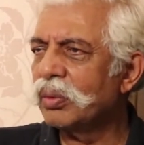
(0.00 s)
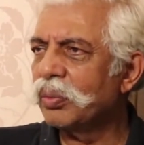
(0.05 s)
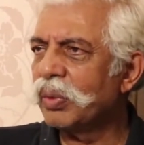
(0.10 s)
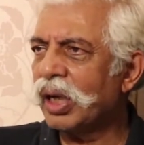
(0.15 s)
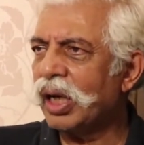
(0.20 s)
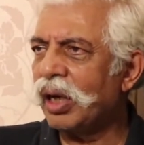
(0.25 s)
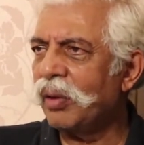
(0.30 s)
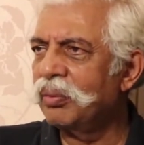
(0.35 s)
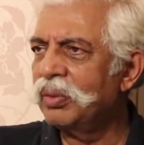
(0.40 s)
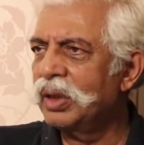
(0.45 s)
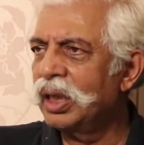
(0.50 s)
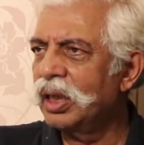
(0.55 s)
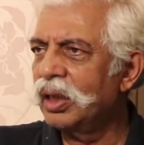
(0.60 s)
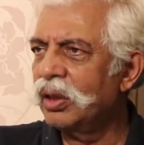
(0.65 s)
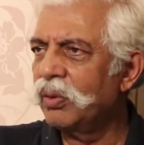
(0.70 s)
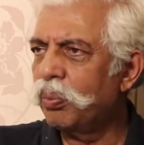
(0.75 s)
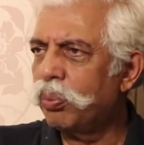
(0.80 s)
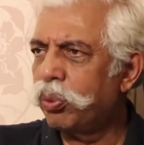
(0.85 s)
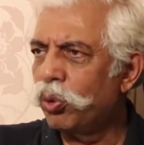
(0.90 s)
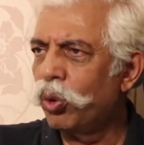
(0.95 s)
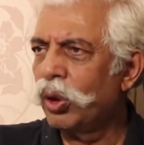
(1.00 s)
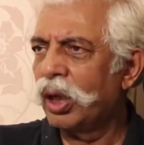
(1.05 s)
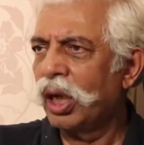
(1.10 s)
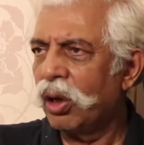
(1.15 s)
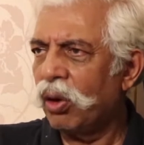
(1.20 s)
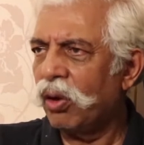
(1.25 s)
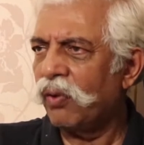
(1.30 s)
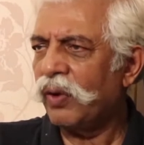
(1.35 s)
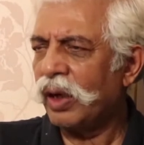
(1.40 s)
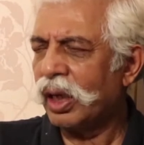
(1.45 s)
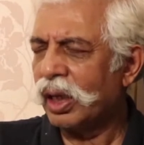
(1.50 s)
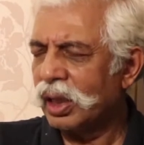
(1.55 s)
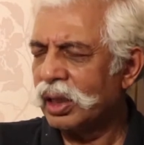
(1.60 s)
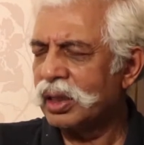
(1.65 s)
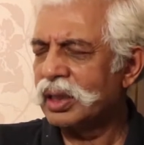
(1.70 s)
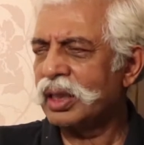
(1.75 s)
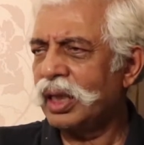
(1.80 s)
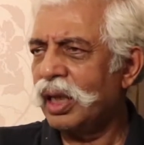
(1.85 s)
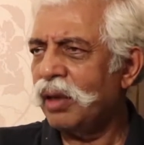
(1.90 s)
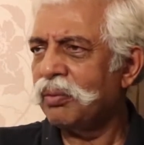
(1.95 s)
become the poodle of
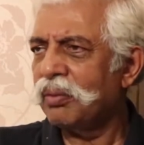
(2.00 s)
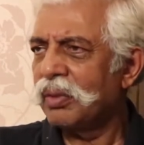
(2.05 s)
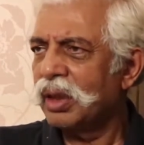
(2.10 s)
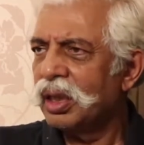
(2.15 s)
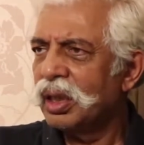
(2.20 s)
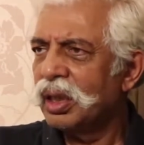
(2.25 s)
Uncle Sam.